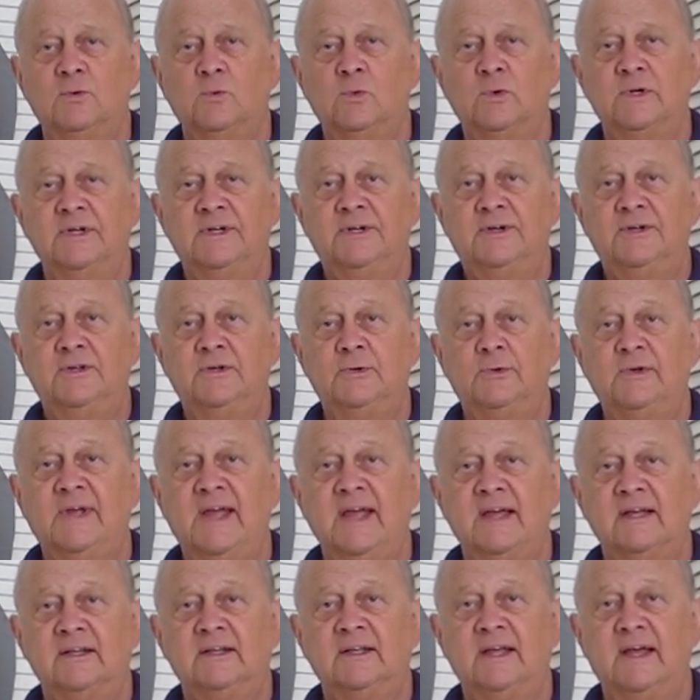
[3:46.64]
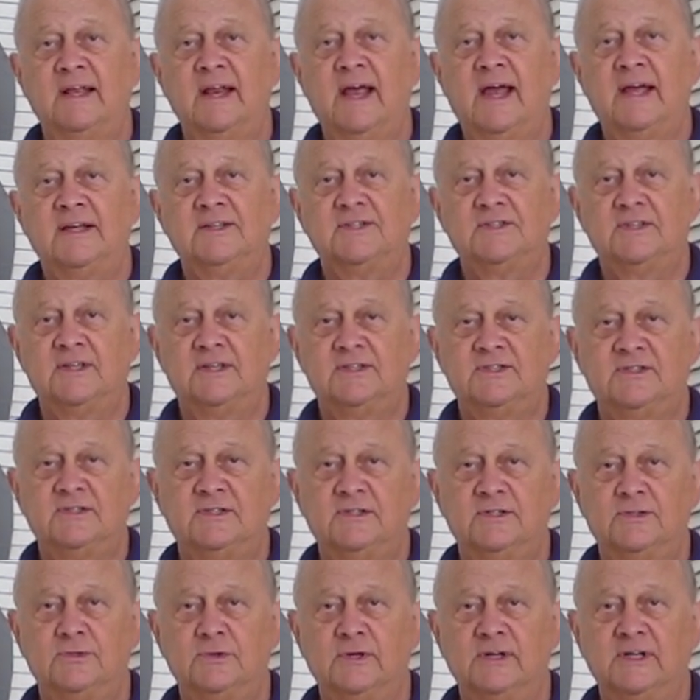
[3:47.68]
where you can't get access
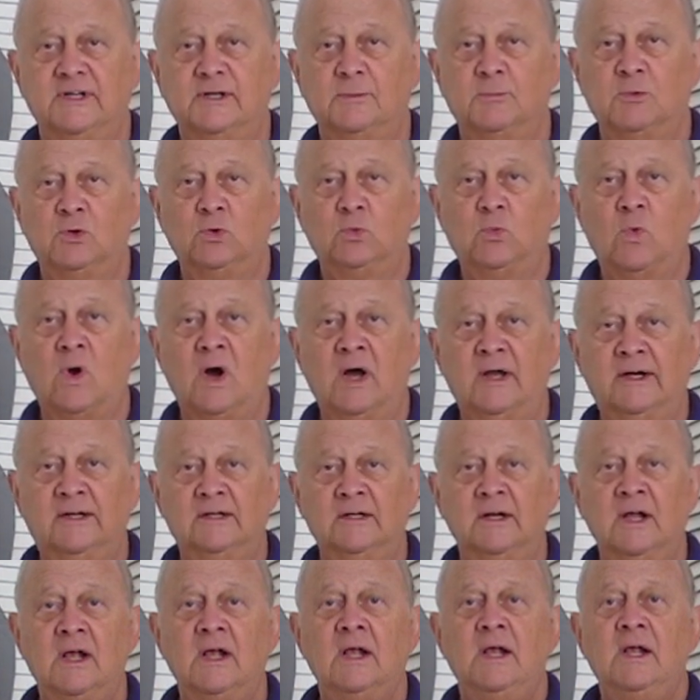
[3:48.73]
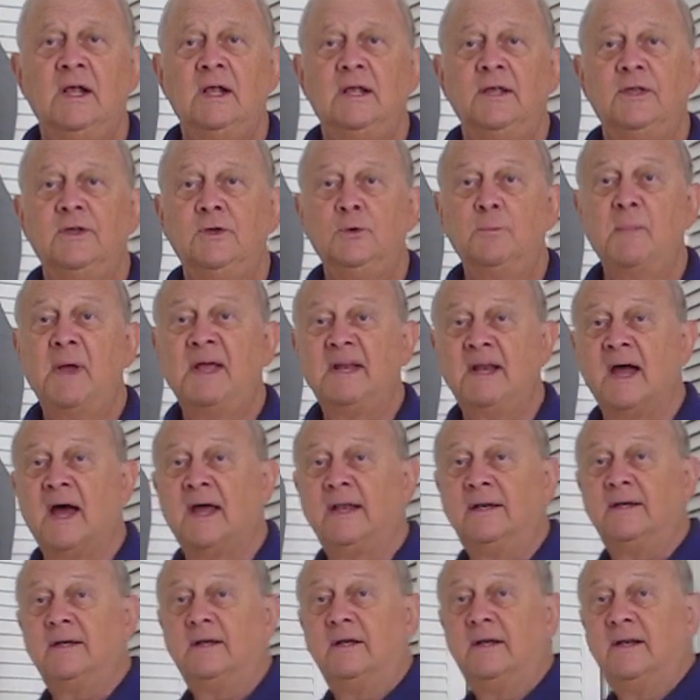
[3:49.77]
to drinkable water. You may not